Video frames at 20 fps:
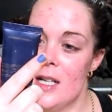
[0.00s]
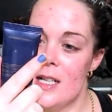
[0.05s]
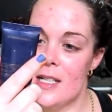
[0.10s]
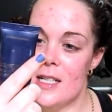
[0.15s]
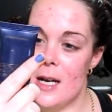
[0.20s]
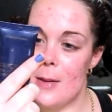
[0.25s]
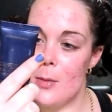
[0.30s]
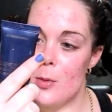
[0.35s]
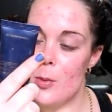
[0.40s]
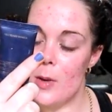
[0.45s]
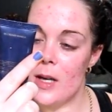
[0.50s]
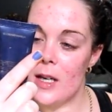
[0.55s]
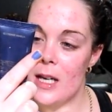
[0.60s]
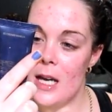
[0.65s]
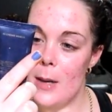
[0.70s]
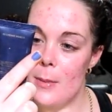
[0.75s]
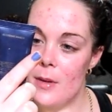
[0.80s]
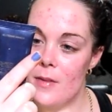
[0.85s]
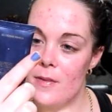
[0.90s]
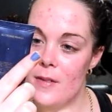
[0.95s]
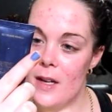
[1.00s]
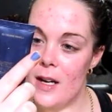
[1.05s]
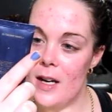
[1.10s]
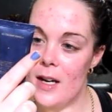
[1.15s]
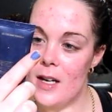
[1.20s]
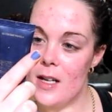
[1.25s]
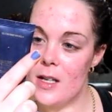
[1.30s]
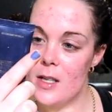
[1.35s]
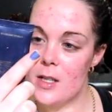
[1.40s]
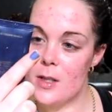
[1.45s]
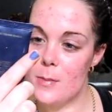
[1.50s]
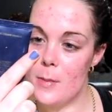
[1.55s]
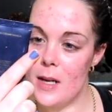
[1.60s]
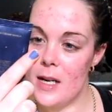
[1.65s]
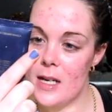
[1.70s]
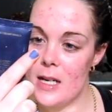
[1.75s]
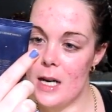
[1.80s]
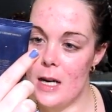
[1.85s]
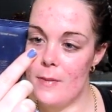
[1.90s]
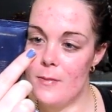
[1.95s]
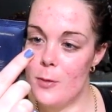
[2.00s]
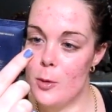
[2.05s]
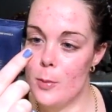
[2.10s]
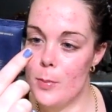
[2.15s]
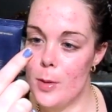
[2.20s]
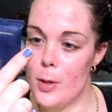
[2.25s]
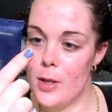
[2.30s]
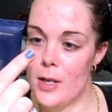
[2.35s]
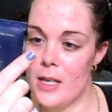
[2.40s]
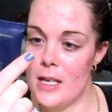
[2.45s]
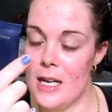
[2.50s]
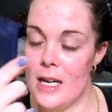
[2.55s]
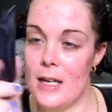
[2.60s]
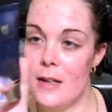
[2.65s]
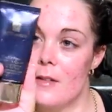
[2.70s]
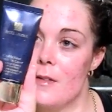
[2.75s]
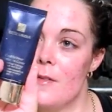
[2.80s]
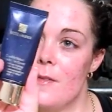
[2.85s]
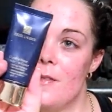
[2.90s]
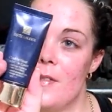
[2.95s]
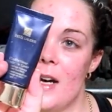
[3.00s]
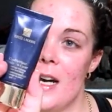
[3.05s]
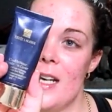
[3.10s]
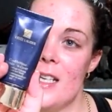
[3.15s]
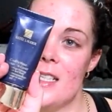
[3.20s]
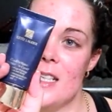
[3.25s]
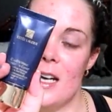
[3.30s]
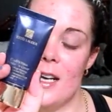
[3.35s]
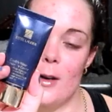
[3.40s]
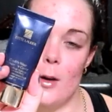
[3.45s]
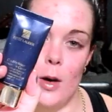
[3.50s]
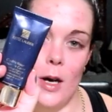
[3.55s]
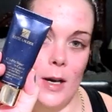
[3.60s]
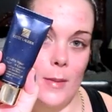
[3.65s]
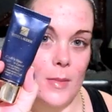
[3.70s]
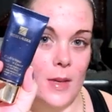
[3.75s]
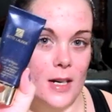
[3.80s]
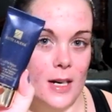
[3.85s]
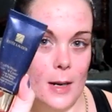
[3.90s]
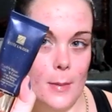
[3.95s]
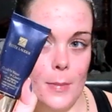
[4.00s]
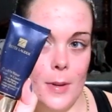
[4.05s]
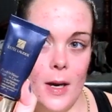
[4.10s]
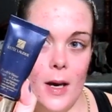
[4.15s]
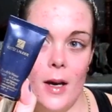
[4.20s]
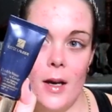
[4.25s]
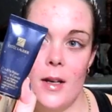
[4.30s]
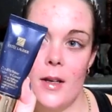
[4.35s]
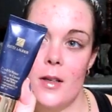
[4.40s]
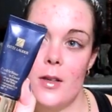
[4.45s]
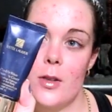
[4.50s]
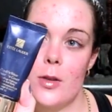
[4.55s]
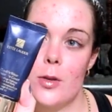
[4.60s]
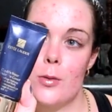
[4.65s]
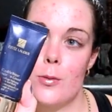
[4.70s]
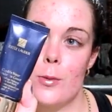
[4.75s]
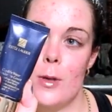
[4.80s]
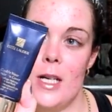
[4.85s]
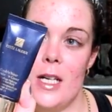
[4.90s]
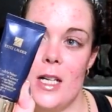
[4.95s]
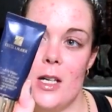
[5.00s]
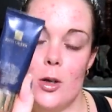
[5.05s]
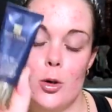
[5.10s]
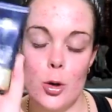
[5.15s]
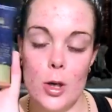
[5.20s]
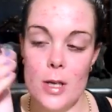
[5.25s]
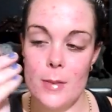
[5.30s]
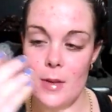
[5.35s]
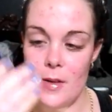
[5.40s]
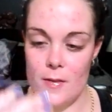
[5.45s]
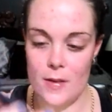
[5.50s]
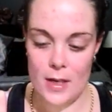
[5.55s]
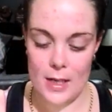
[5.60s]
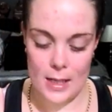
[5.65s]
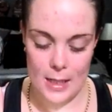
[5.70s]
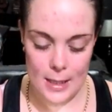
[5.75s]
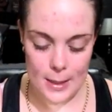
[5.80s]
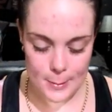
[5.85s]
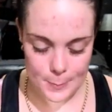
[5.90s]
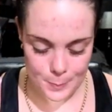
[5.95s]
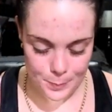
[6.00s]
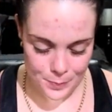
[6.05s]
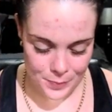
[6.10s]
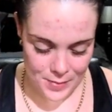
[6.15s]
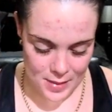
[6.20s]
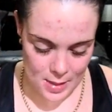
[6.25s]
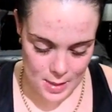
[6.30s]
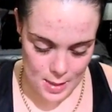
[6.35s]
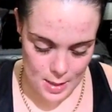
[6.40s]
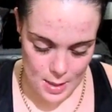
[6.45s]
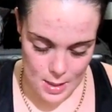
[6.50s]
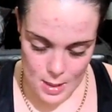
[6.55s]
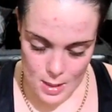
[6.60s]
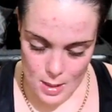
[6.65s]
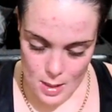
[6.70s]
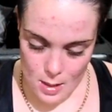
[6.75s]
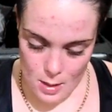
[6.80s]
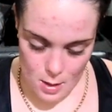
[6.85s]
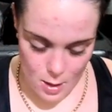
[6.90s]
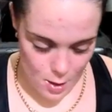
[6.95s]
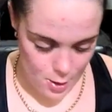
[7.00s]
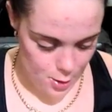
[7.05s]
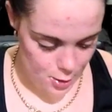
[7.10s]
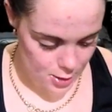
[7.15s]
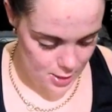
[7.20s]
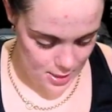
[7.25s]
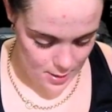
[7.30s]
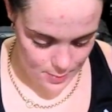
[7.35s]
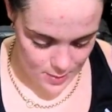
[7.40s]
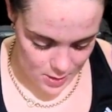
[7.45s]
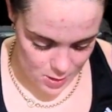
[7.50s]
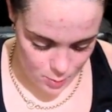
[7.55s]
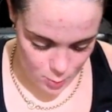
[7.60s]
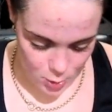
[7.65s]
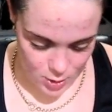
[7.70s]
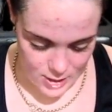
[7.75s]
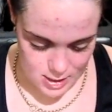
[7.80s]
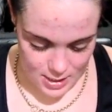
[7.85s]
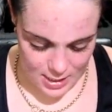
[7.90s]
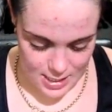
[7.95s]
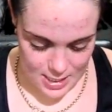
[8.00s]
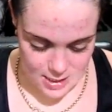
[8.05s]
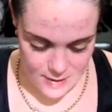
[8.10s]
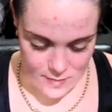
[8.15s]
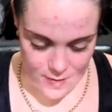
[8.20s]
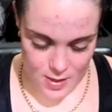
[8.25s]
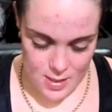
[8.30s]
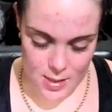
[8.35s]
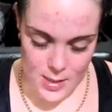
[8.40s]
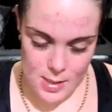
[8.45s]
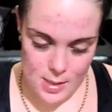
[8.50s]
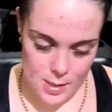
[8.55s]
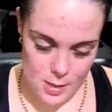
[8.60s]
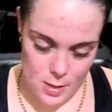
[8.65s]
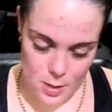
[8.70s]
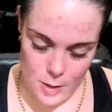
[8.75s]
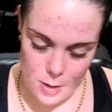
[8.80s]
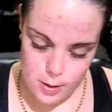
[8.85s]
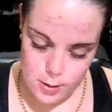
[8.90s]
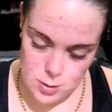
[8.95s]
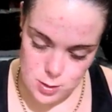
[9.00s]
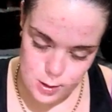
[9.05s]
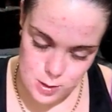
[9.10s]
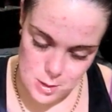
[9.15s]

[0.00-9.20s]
Double Wear Camouflage Makeup for Body and Face, and I am the number 3 Creamy Vanilla. I don't know how much I'm going to get out of this, so I